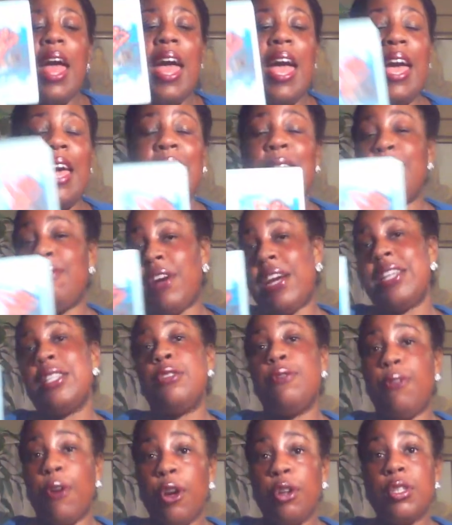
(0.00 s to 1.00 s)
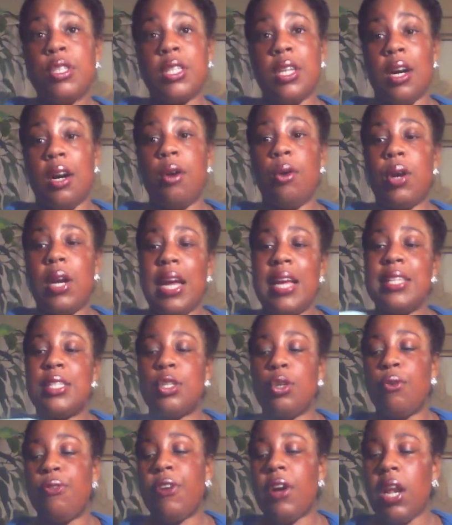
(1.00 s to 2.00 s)
and vice versa okay
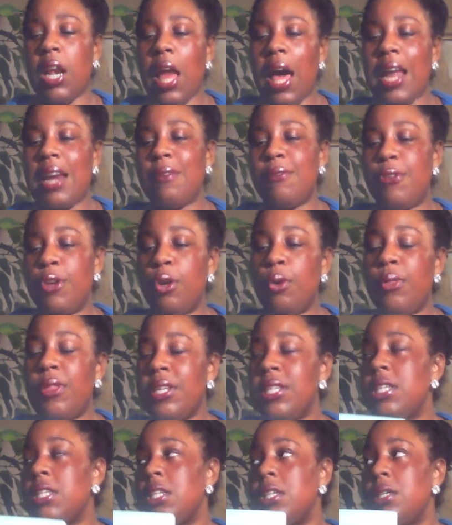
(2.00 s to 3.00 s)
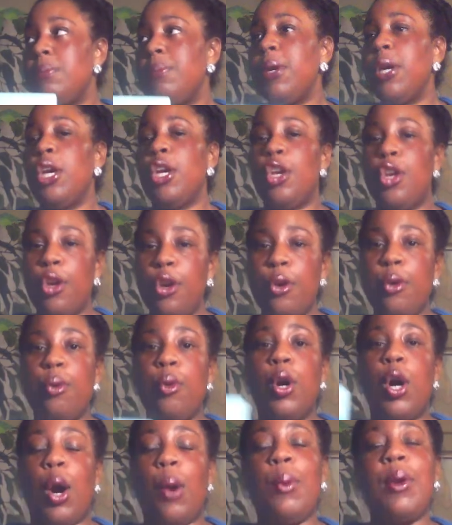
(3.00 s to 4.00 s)
so for a lot of you this could be you
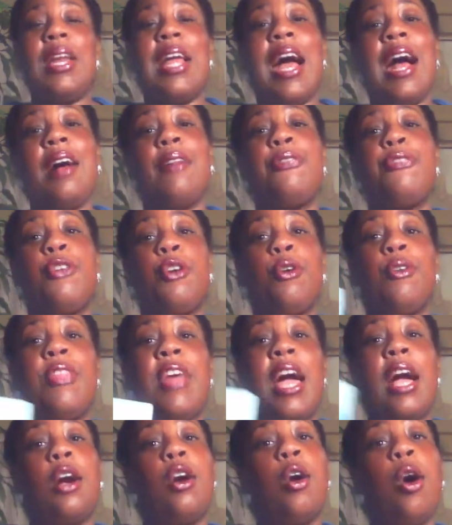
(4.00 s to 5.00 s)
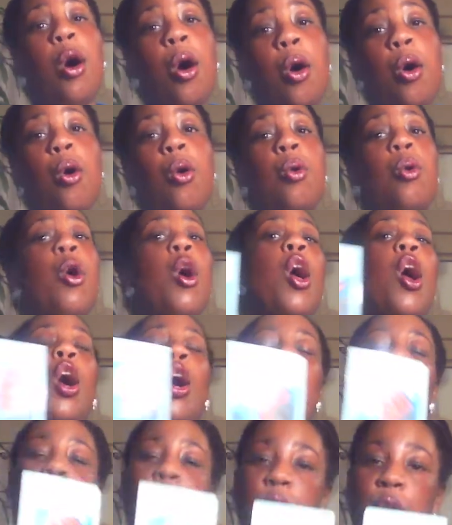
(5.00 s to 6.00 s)
going after that goal
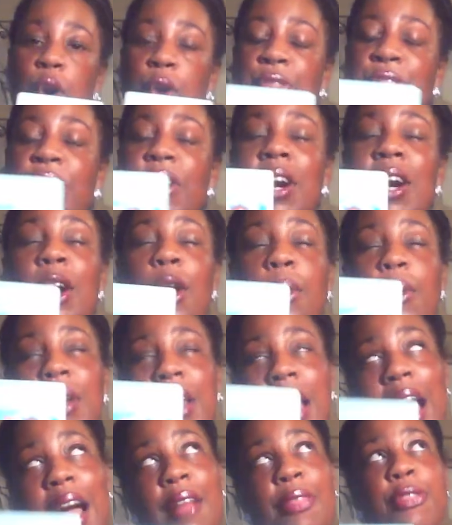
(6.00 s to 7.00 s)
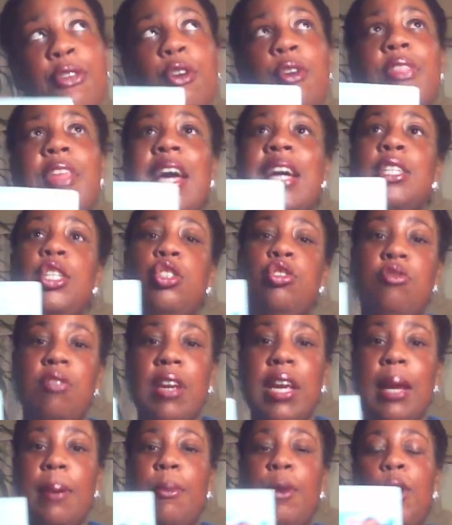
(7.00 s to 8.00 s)
going off going after that
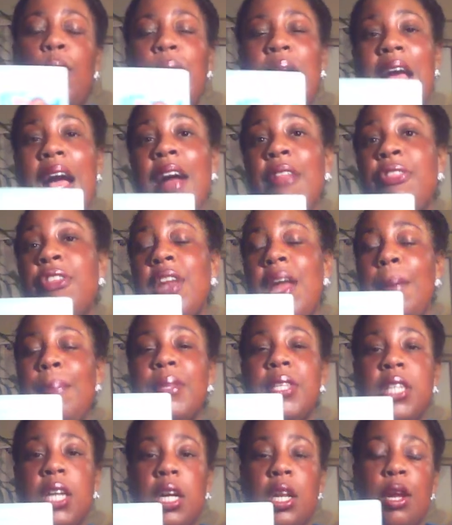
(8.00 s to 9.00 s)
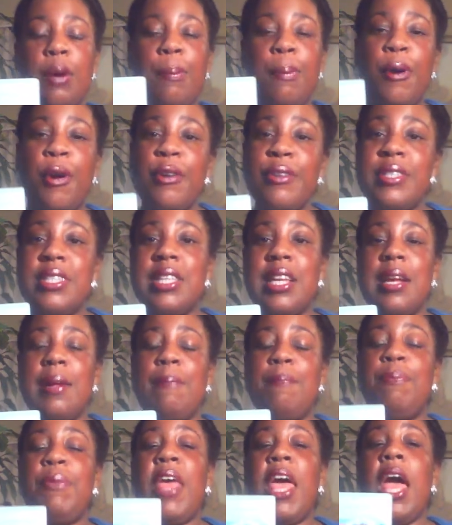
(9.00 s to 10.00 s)
dream going after that particular
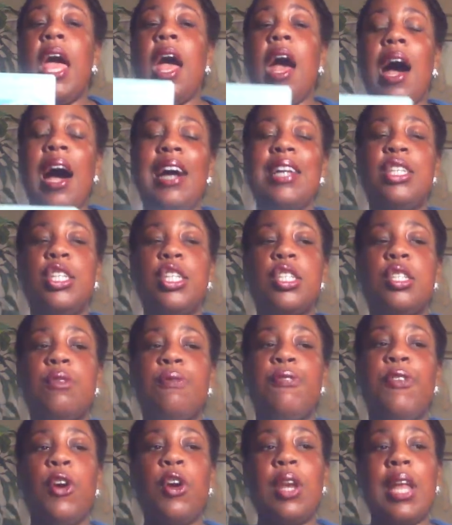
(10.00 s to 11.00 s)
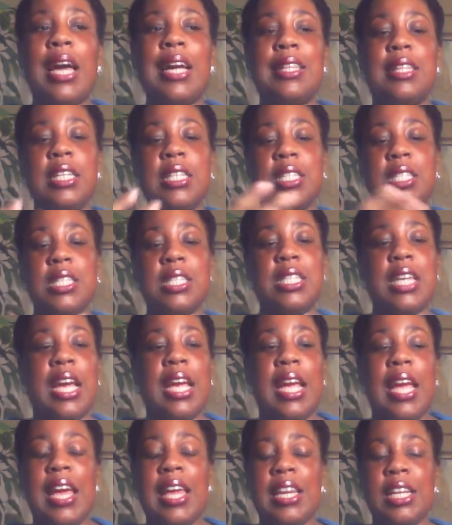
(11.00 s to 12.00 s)
person i just feel like this is
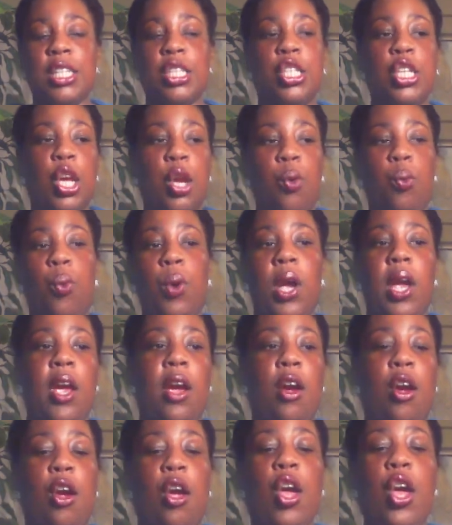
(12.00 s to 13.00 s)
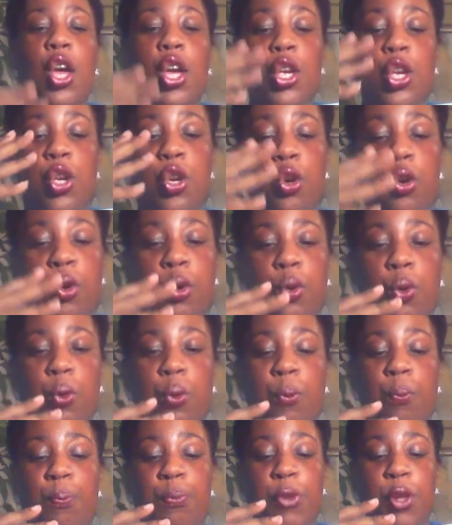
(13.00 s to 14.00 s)
a energy where
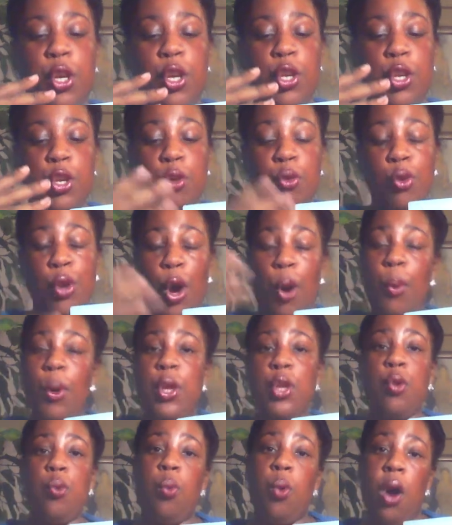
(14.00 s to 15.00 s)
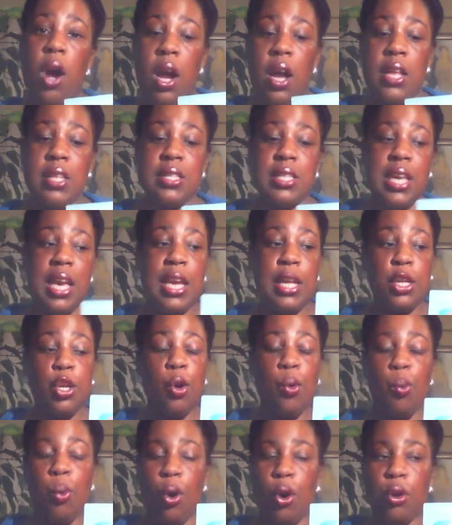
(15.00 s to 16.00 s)
you you know what you want and
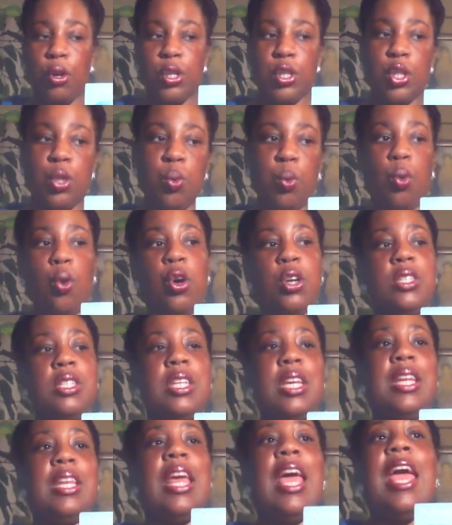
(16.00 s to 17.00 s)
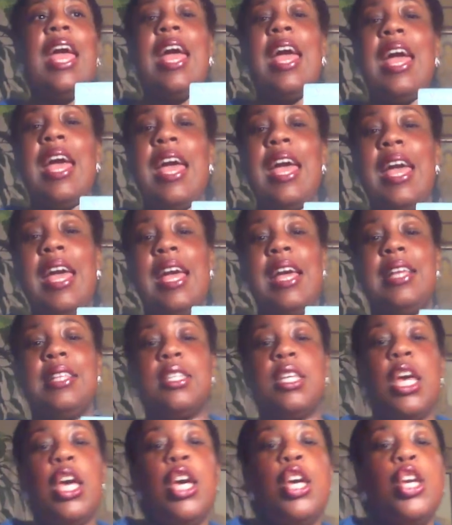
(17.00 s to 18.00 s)
you're working towards it
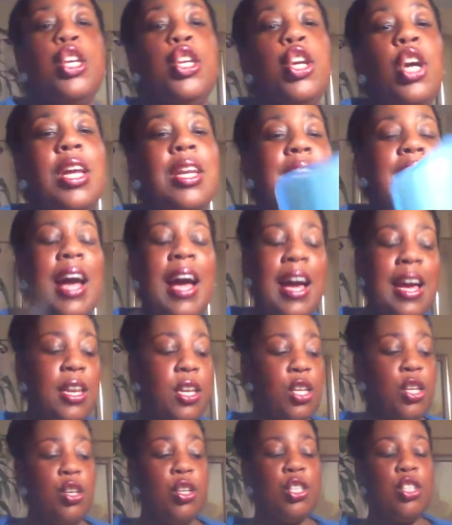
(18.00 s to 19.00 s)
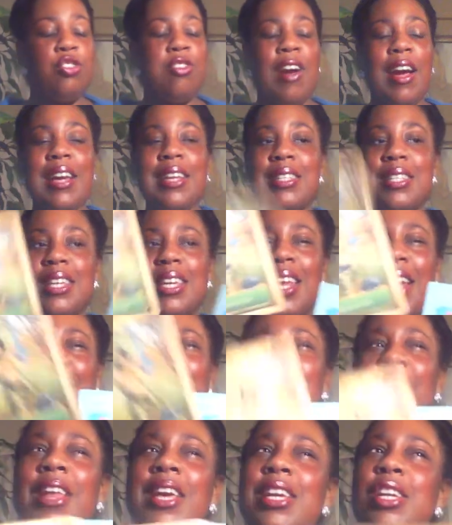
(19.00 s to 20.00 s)
and you're not you're trying to get i
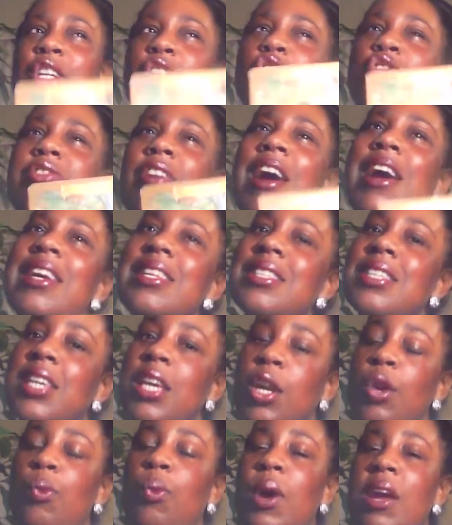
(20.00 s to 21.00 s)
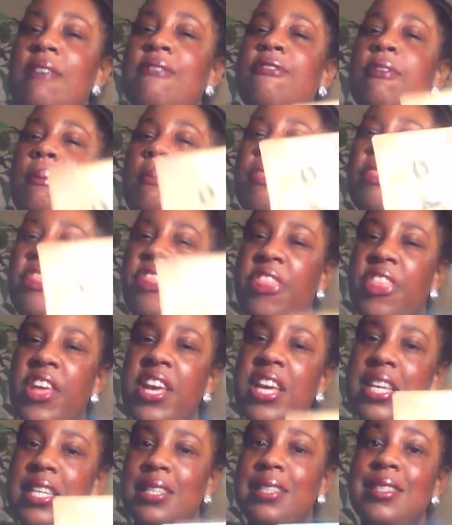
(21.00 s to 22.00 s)
feel like you're trying to get away from
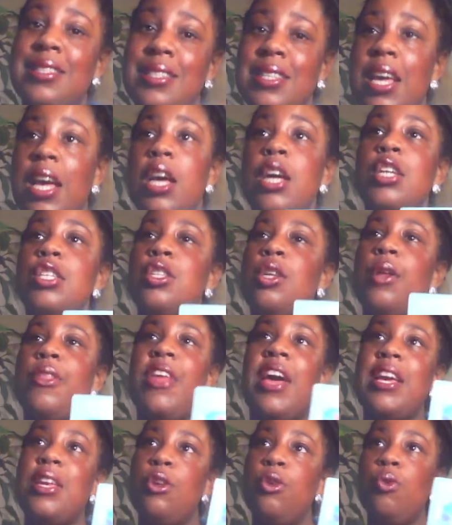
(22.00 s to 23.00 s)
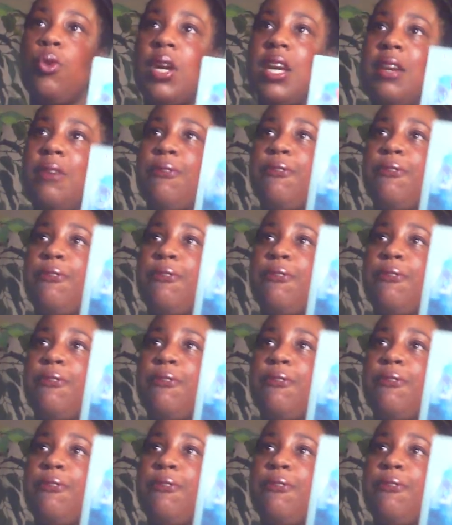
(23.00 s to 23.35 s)
this so that you can